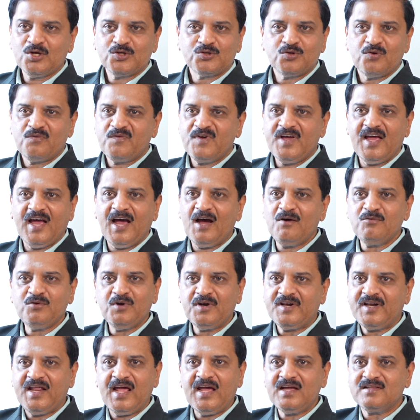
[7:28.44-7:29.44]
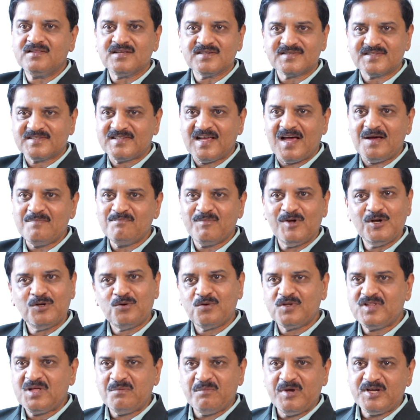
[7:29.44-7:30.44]
So we have to take the sample
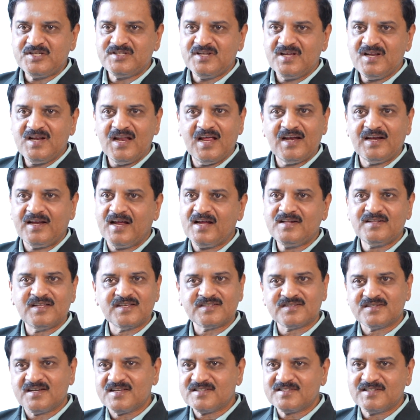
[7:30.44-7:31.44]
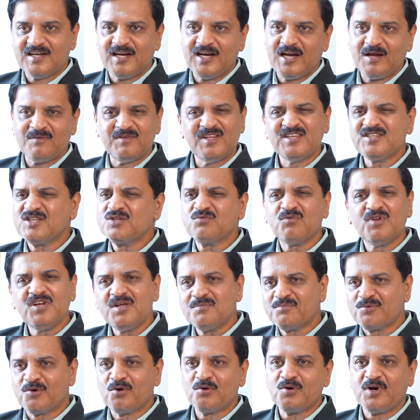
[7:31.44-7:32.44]
to the machine and get the stress relief. This is only
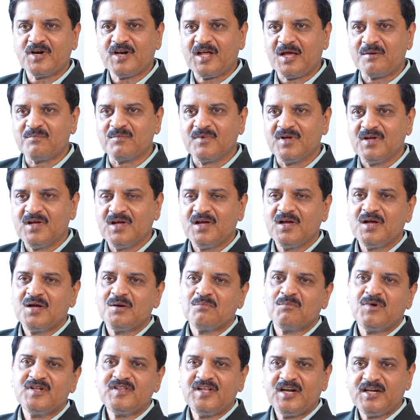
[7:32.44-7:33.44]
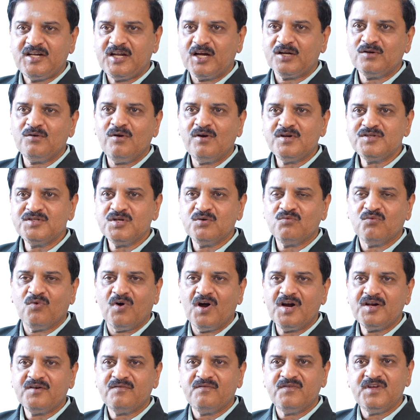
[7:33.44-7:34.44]
prototype. But the technology
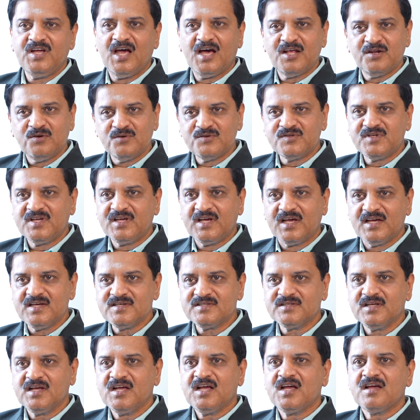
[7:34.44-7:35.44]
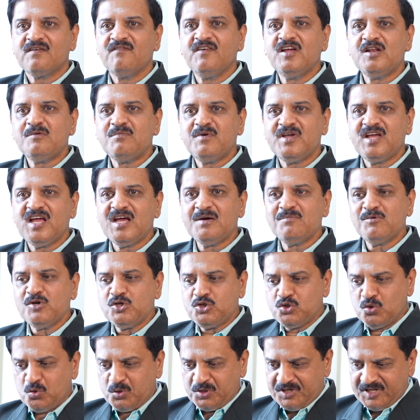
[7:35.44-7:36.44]
what we are using is we will be able
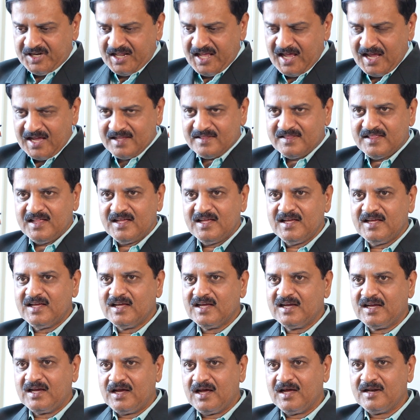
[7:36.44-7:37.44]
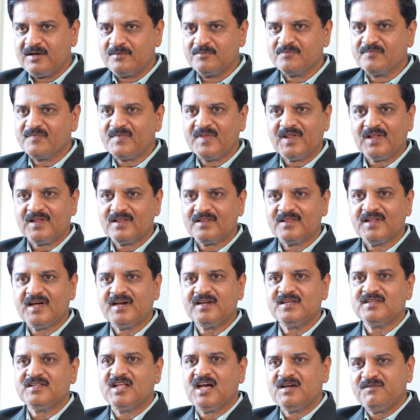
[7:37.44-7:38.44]
to take the gun
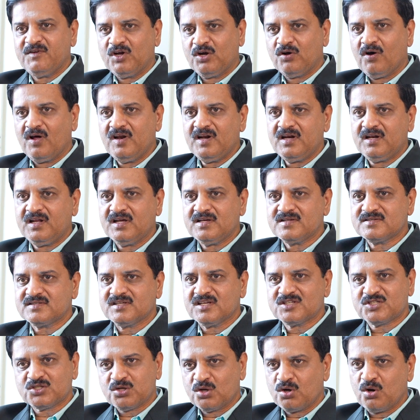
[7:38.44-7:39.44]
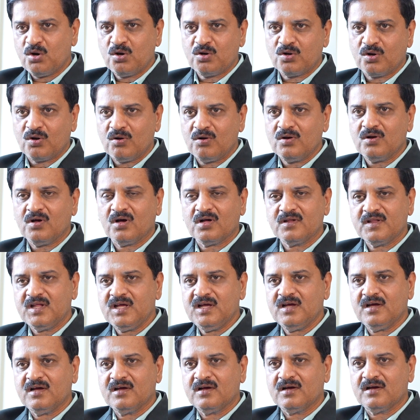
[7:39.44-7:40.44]
that is that we call it as a sonotrode or
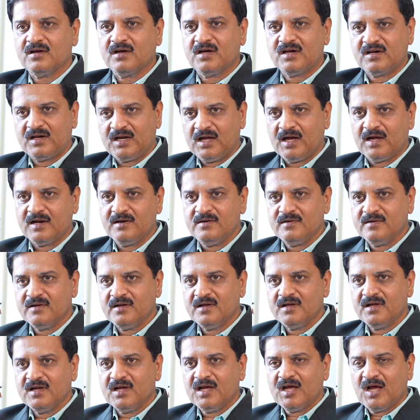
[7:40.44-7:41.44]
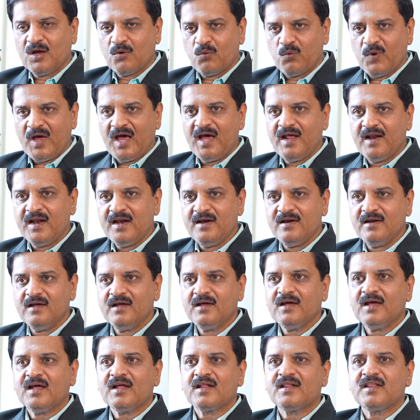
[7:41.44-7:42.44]
the uh, gun wherein
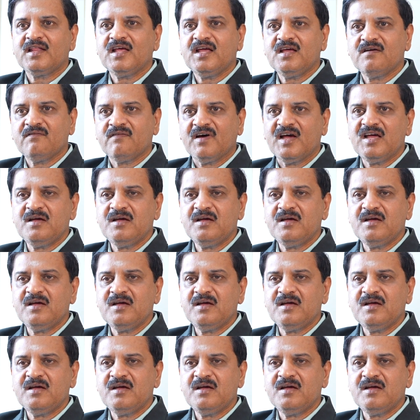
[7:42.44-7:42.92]
the,